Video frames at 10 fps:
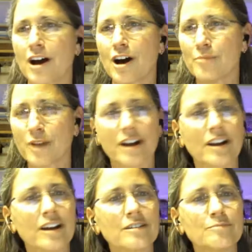
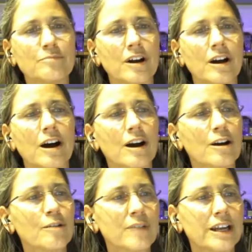Among
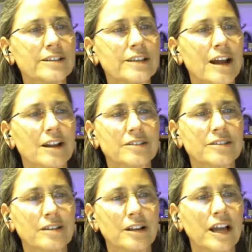her many
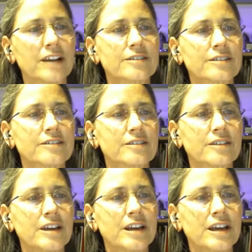talents, Alexus
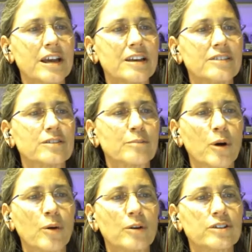is the
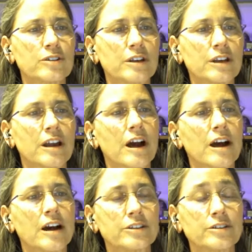
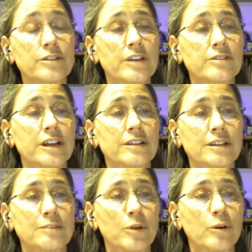
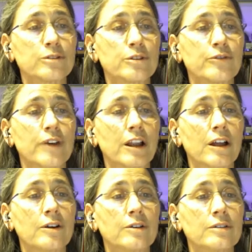2018 Poetry
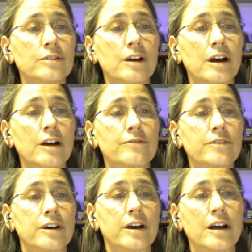Fellow of
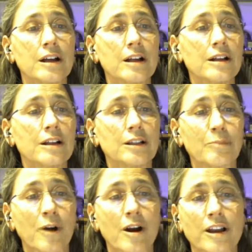the
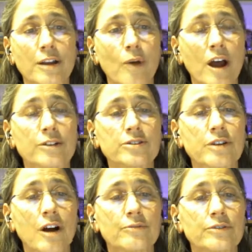Bardi Writers
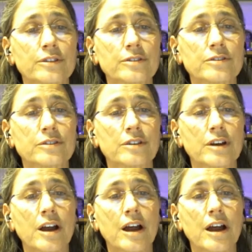Conference.
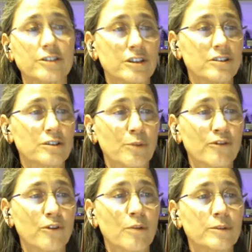She is a
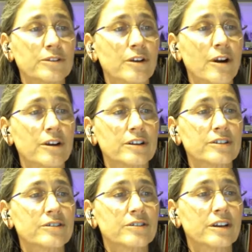performance
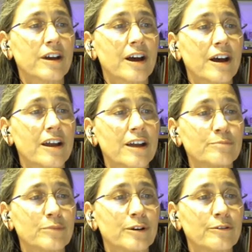artist,
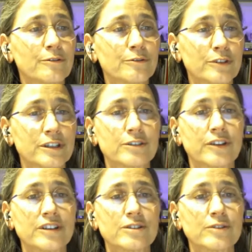Edinburgh Fringe
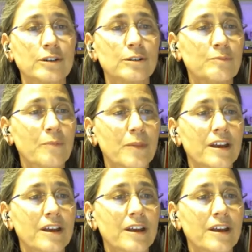Festival,